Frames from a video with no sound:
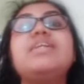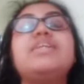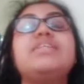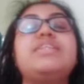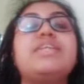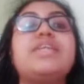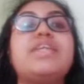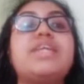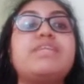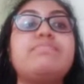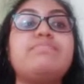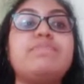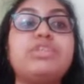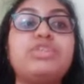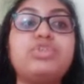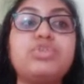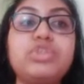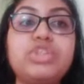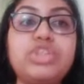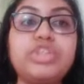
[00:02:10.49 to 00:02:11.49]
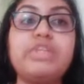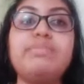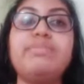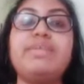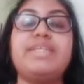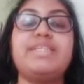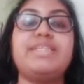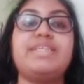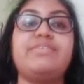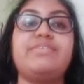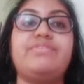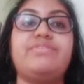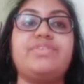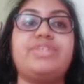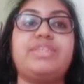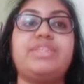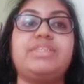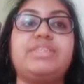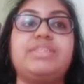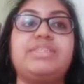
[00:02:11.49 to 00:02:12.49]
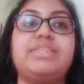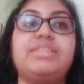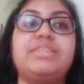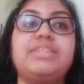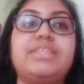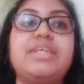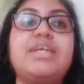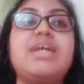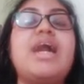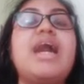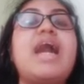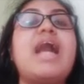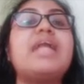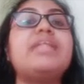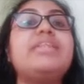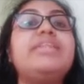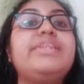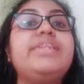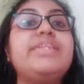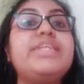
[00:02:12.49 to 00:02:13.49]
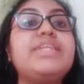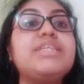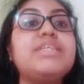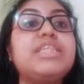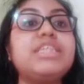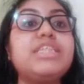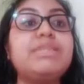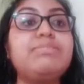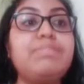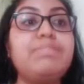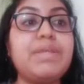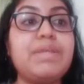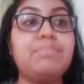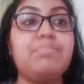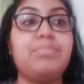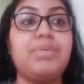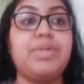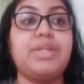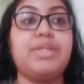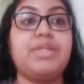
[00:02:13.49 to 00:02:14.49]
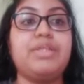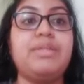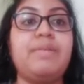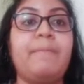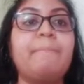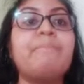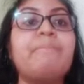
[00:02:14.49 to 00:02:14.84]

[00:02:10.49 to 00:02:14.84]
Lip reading: they can be social media influencers. And these people